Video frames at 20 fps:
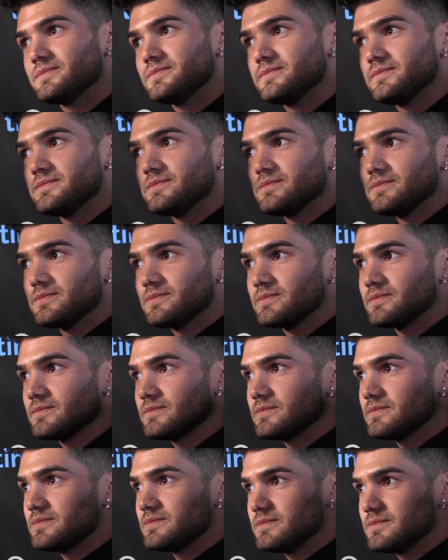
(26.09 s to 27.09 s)

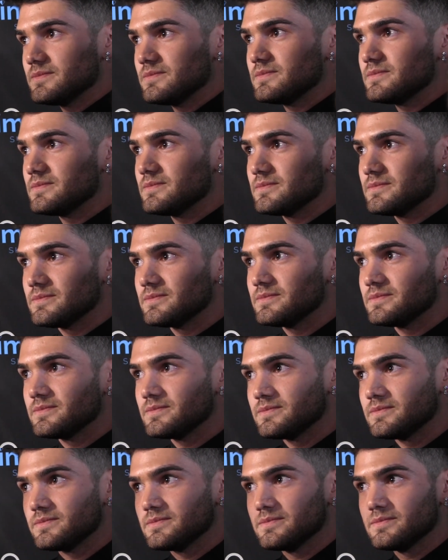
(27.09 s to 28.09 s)

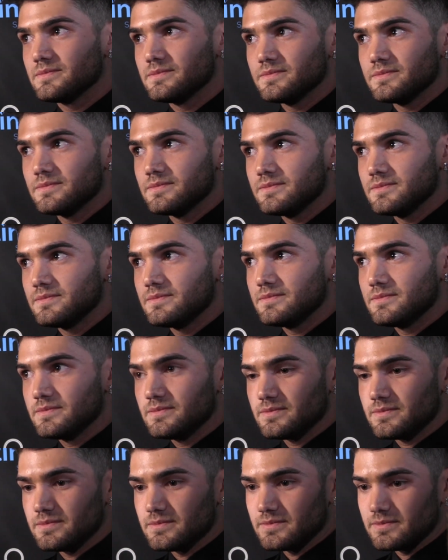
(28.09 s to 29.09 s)

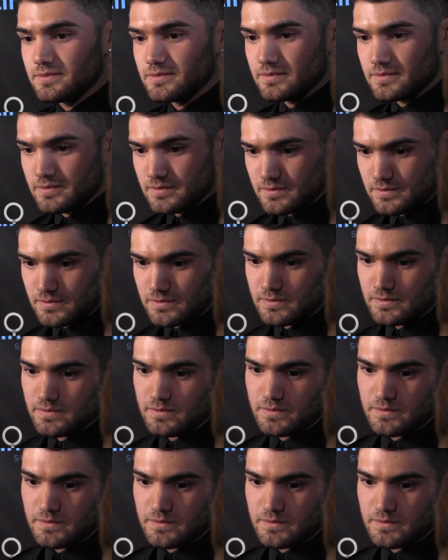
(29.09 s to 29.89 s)
No words are spoken by the person on screen.